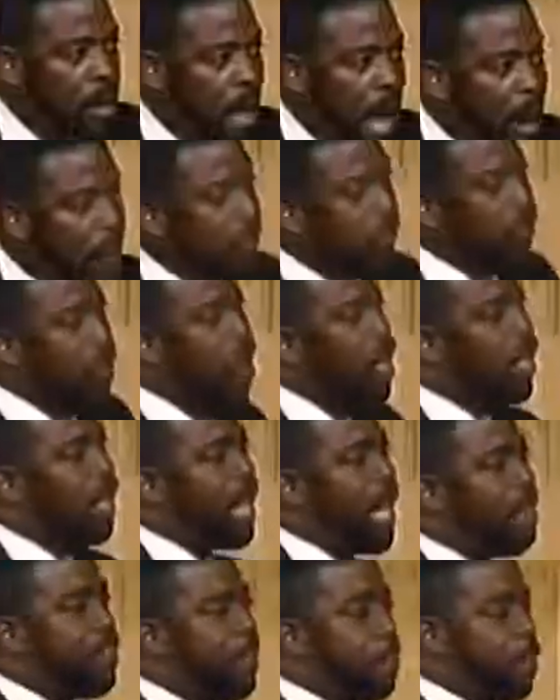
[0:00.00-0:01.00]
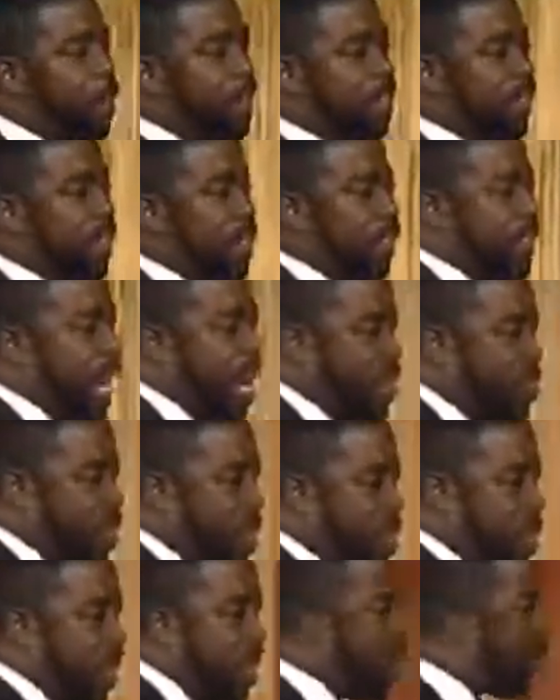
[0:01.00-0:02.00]
I was going to give a
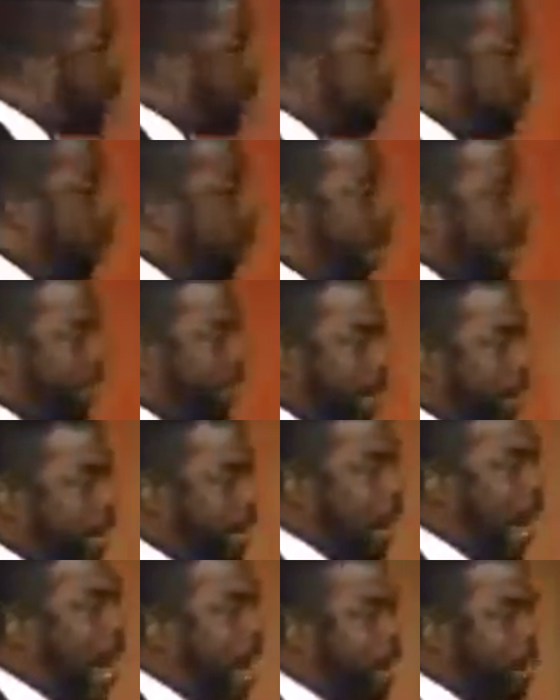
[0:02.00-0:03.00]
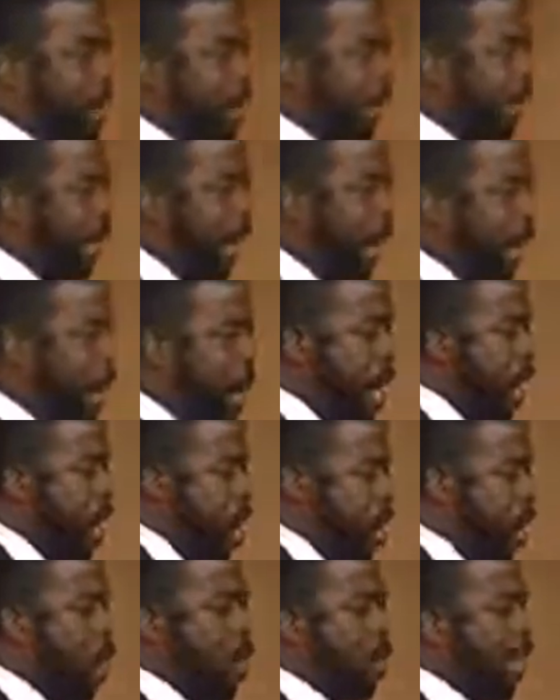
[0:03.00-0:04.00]
presentation, and this voice inside of me saying,
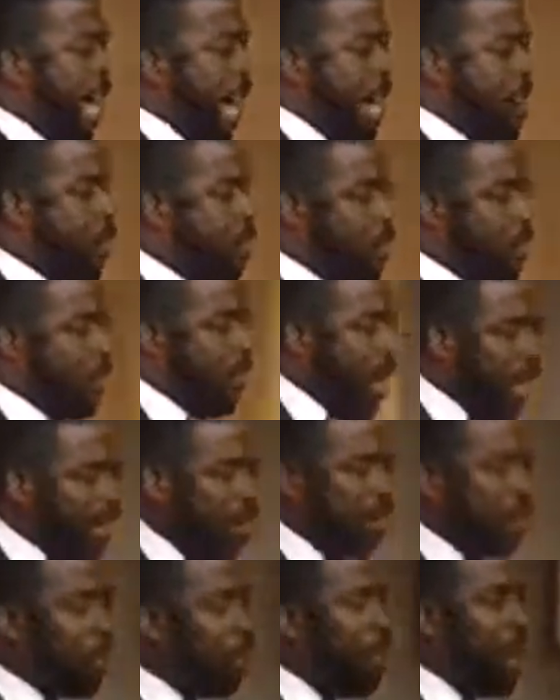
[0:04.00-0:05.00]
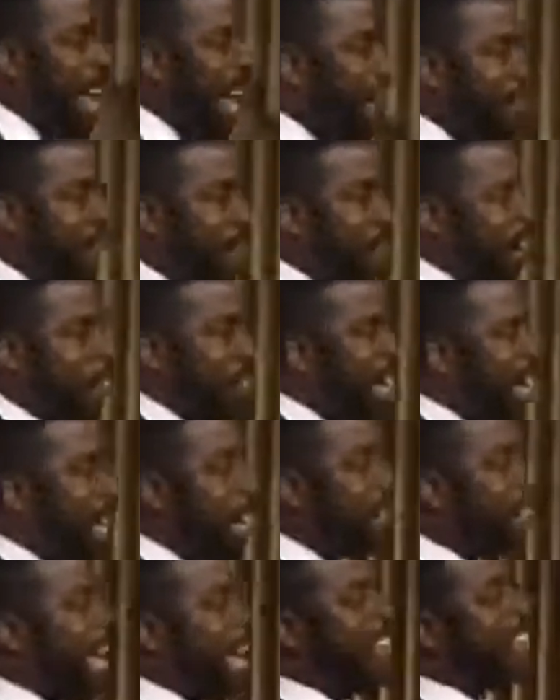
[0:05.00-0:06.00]
you can't do this. You don't have everything
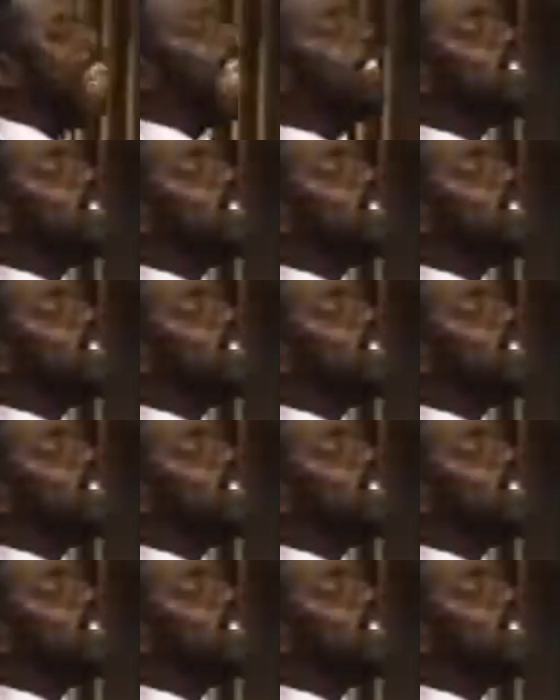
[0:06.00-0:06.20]
it takes. I